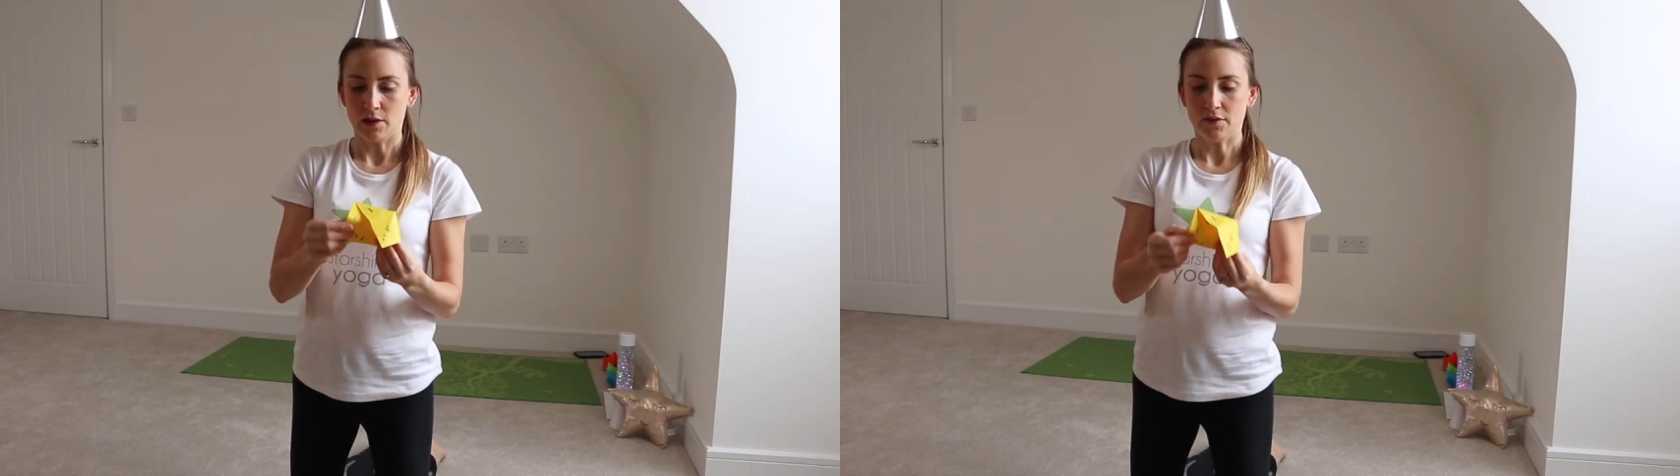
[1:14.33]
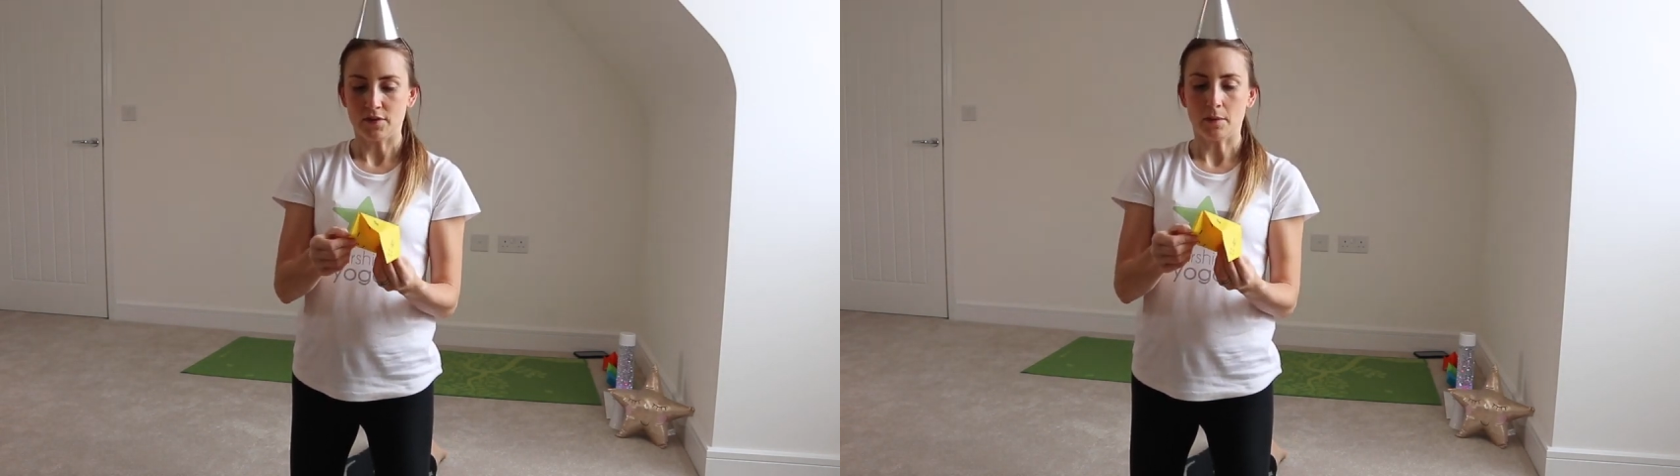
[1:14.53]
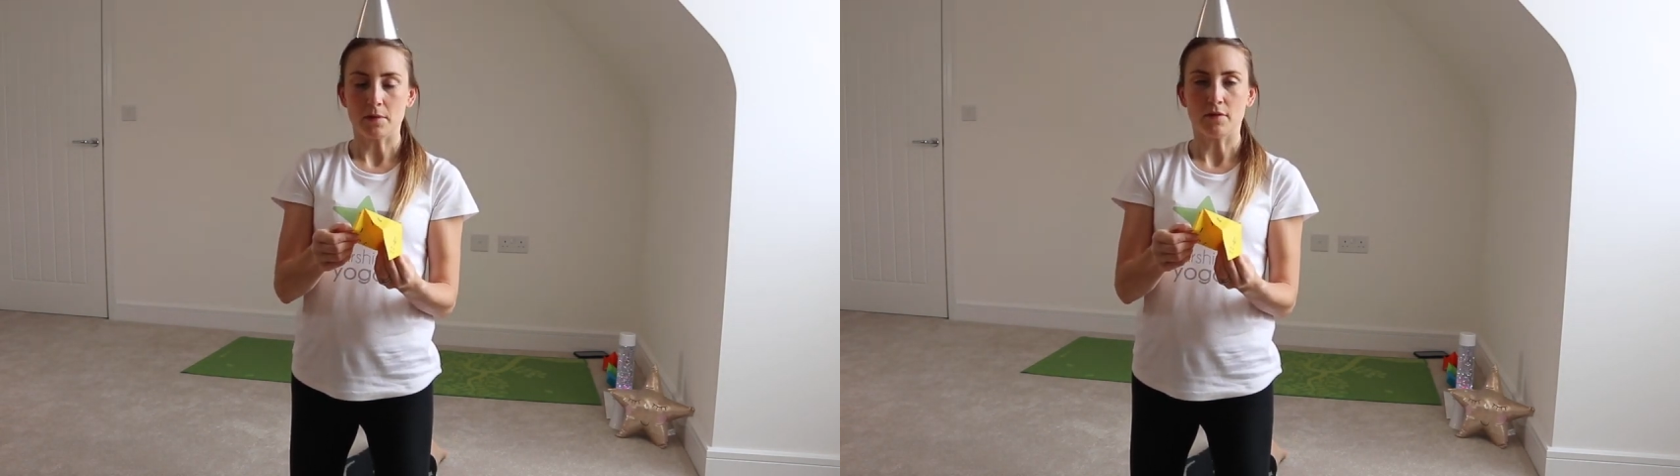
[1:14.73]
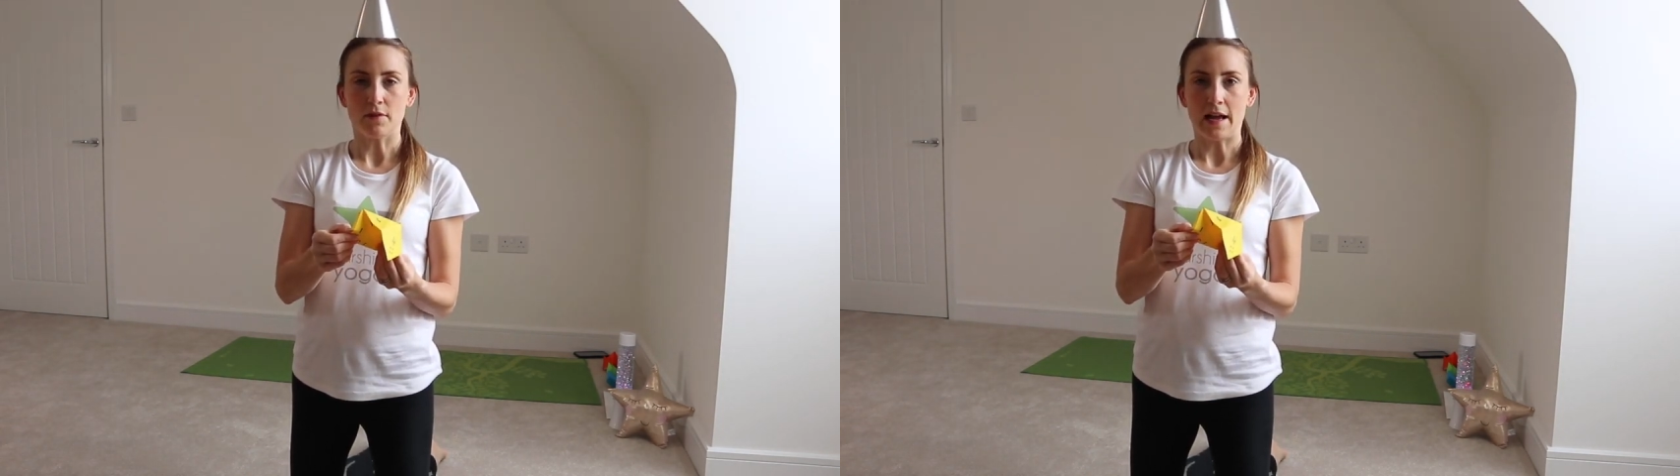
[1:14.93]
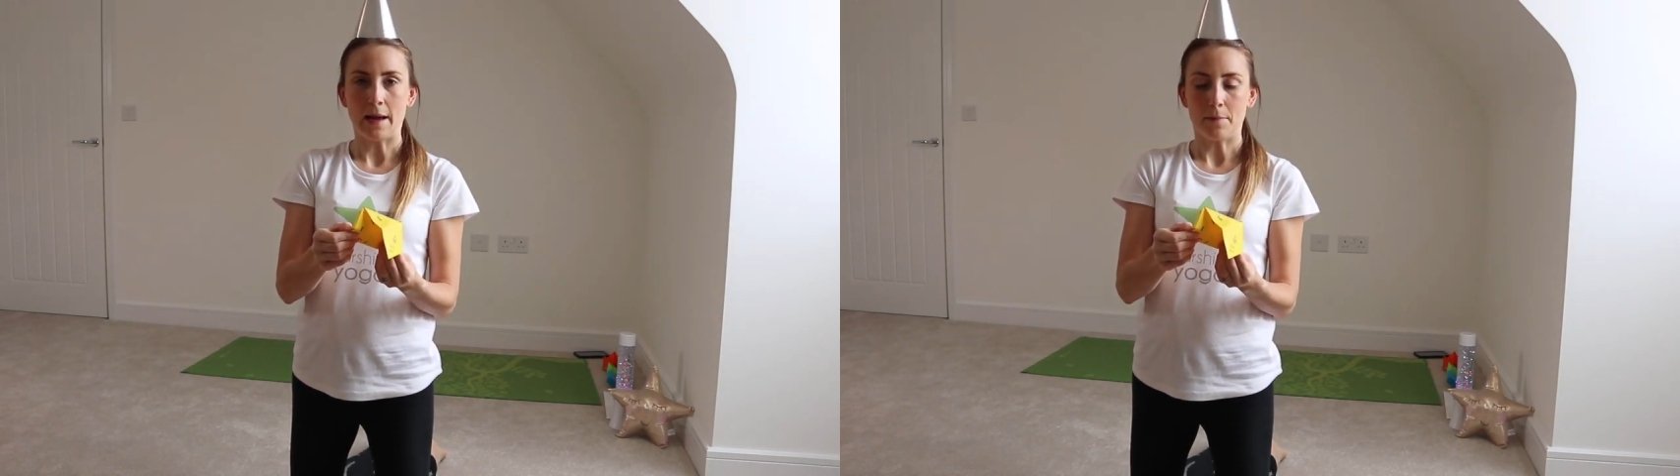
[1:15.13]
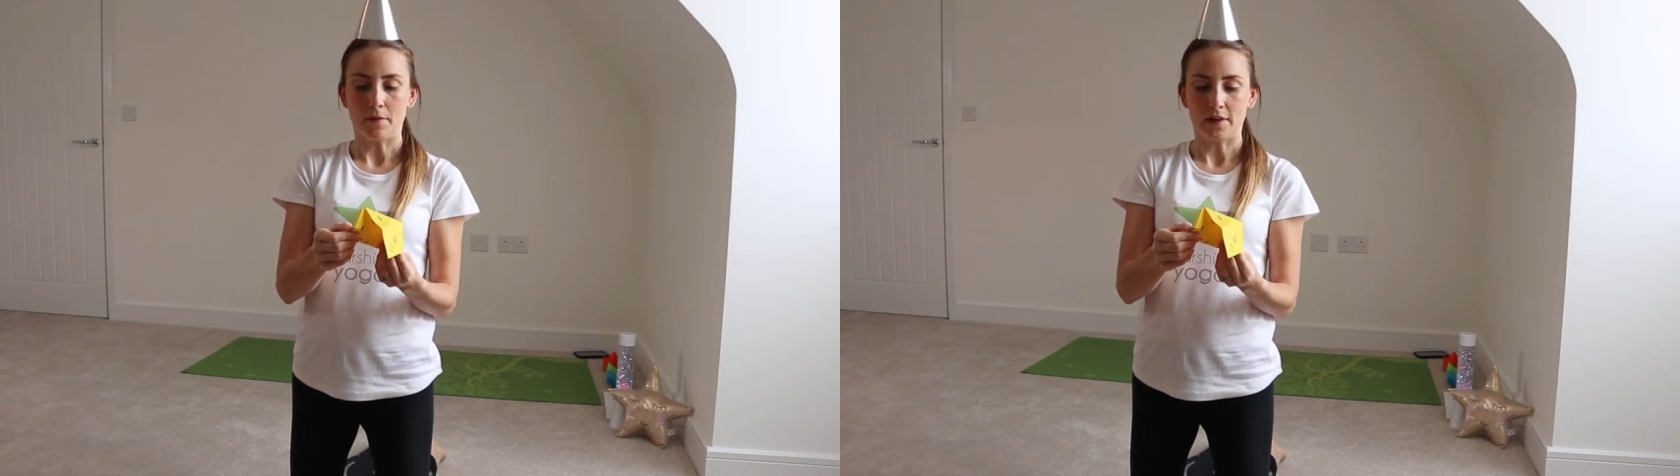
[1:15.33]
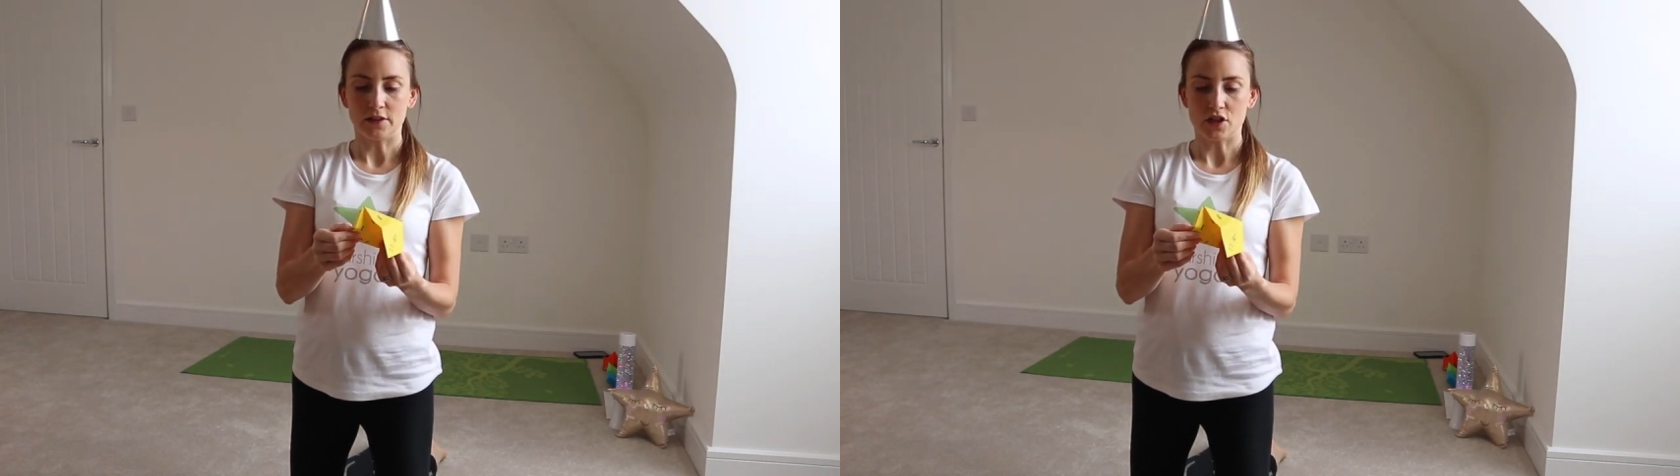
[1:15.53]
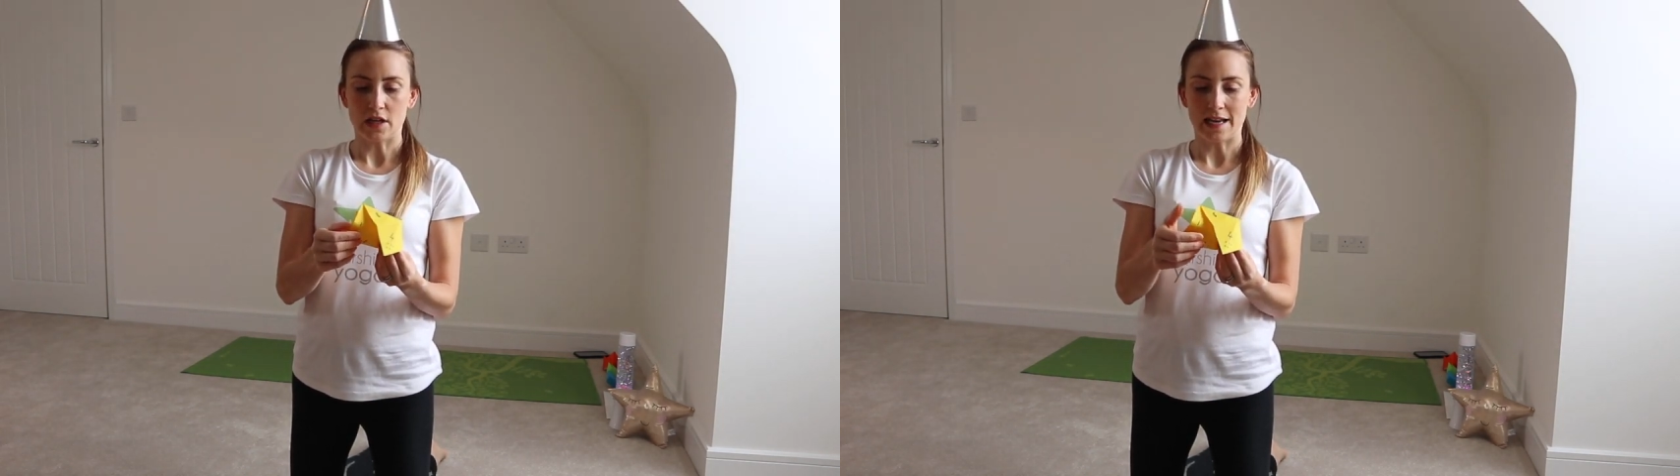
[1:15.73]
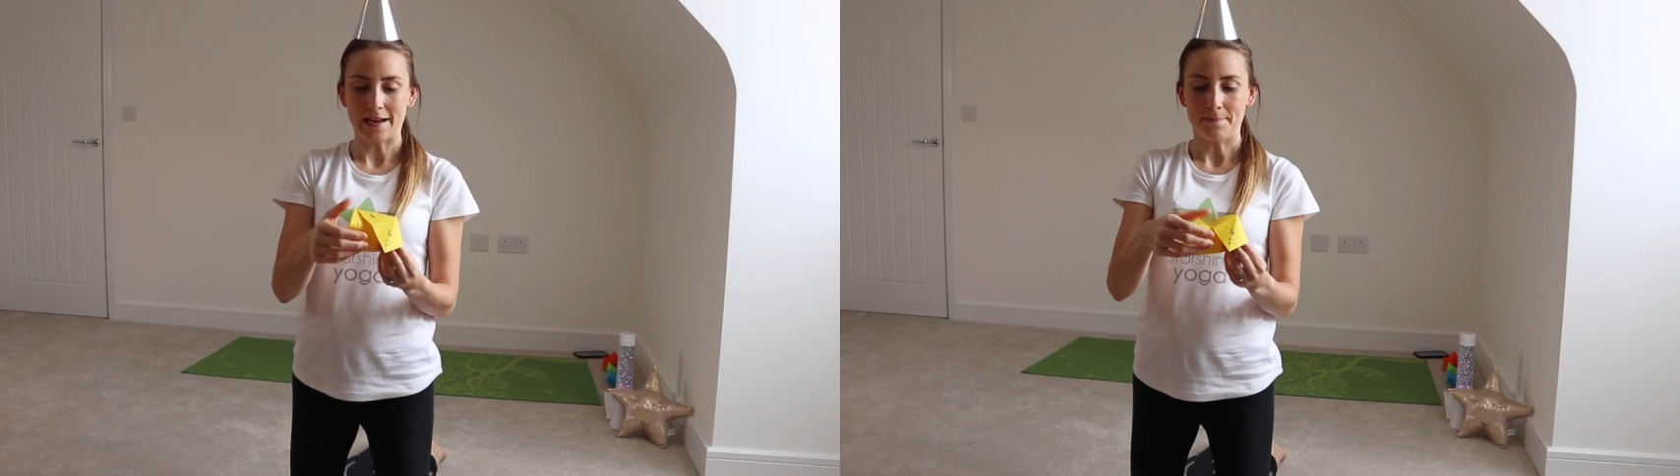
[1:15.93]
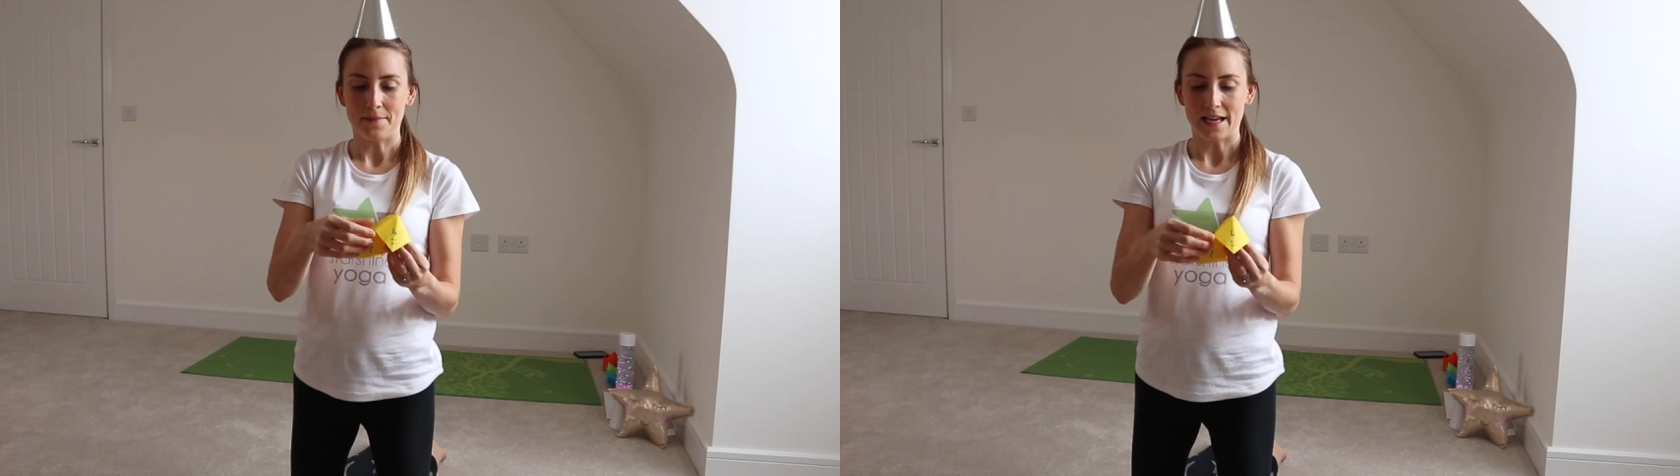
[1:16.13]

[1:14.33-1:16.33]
lift up the flap eventually